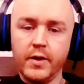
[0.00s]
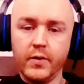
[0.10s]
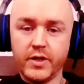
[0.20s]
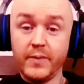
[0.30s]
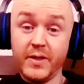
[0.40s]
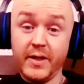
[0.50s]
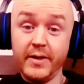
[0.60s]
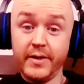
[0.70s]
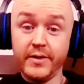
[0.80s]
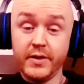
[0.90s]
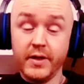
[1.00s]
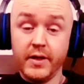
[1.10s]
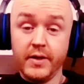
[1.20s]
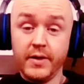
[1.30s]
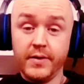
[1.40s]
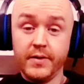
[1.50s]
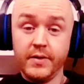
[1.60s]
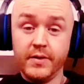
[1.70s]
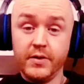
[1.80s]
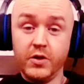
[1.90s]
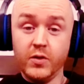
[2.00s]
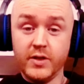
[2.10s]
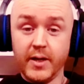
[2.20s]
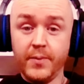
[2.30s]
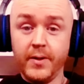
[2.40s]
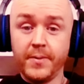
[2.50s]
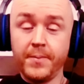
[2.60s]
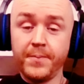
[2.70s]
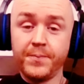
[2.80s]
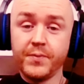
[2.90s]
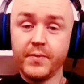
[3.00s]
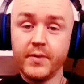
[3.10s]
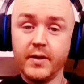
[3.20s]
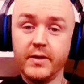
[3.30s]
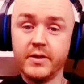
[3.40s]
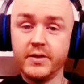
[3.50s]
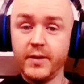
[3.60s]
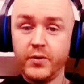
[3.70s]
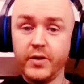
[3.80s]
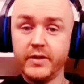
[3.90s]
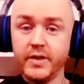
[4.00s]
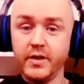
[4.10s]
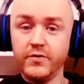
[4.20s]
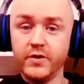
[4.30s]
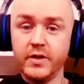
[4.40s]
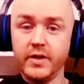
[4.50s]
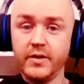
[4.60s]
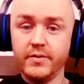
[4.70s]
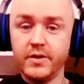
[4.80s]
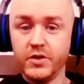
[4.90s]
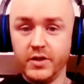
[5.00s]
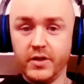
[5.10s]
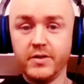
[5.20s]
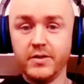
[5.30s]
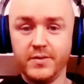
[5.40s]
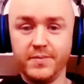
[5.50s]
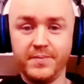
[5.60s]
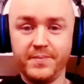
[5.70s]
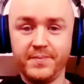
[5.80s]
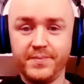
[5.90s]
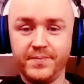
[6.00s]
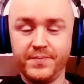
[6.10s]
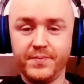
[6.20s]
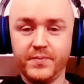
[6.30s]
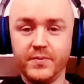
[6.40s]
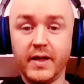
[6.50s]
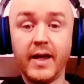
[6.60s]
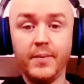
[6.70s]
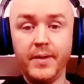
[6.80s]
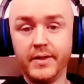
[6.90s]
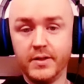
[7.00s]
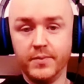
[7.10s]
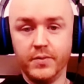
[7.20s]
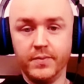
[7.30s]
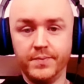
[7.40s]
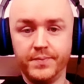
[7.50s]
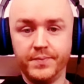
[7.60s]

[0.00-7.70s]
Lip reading: Now, as I'm saying this, you know what's happening? Is a separated self is saying, this is nonsense. Can't be that simple.